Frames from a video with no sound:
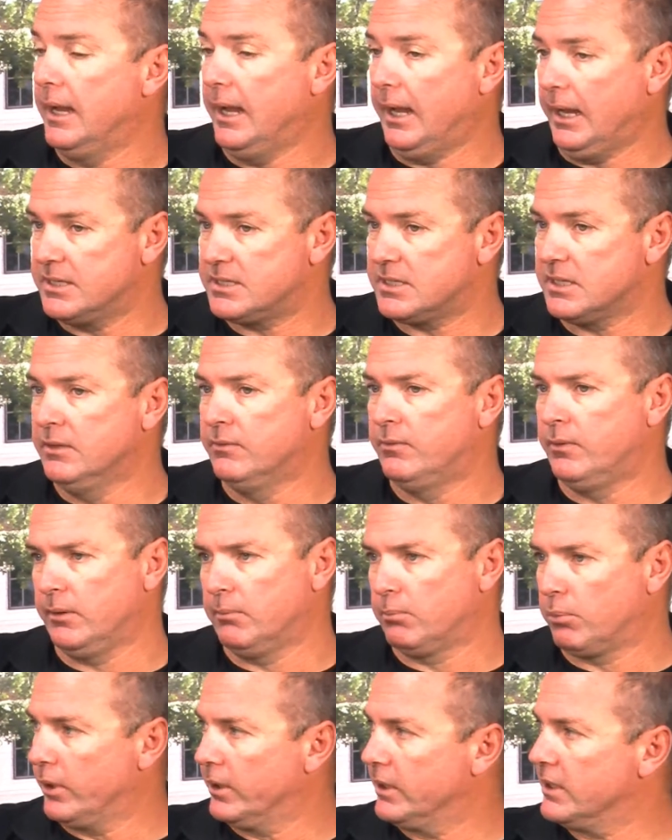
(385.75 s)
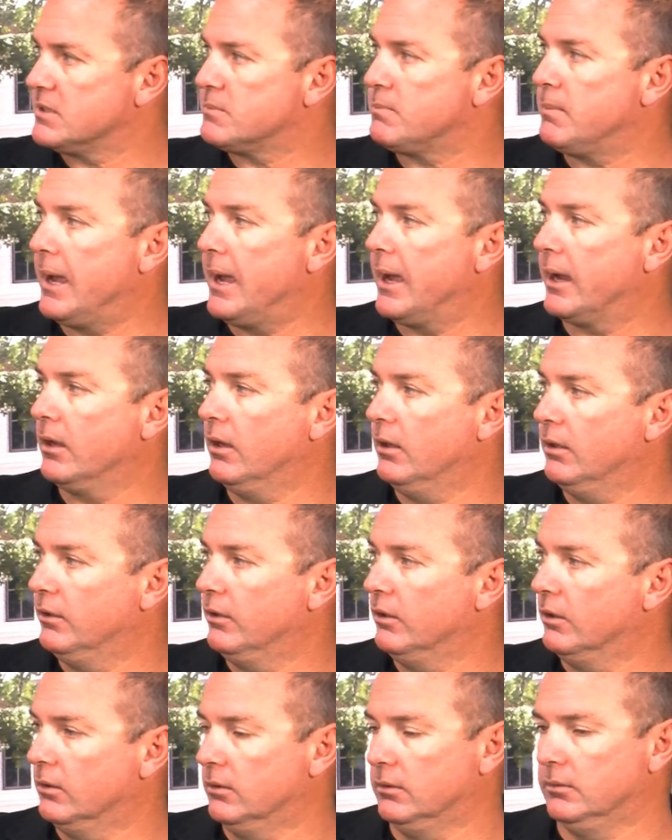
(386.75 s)
and see if we can bring this back
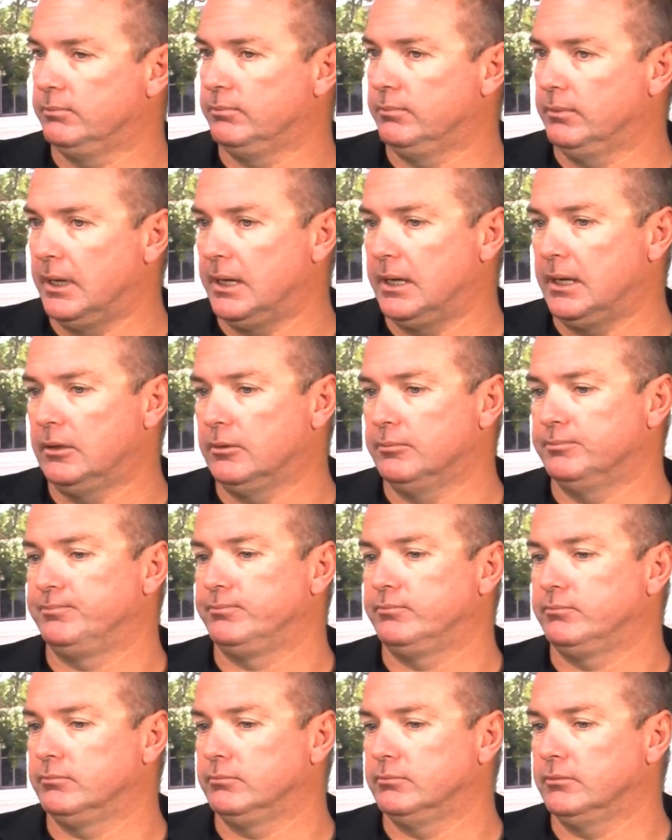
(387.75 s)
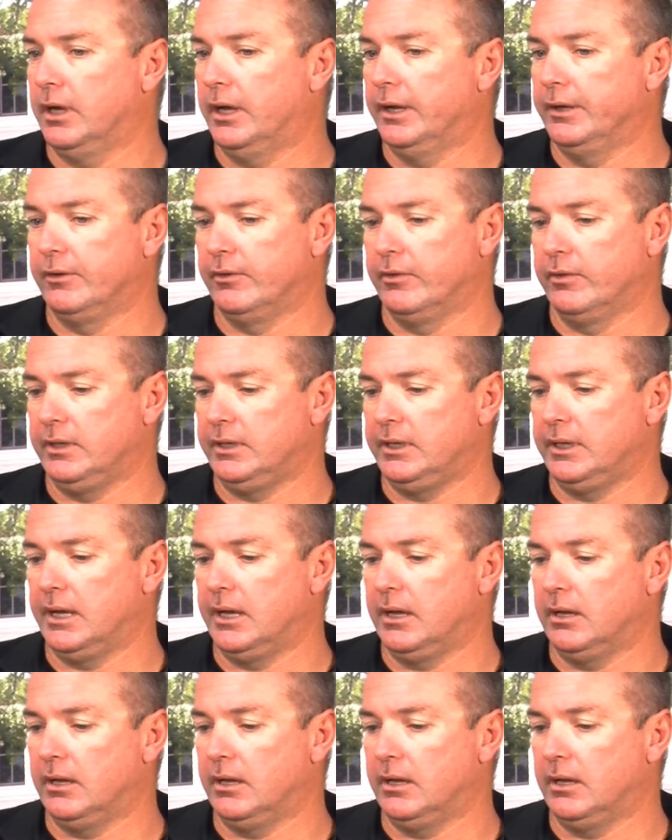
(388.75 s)
under the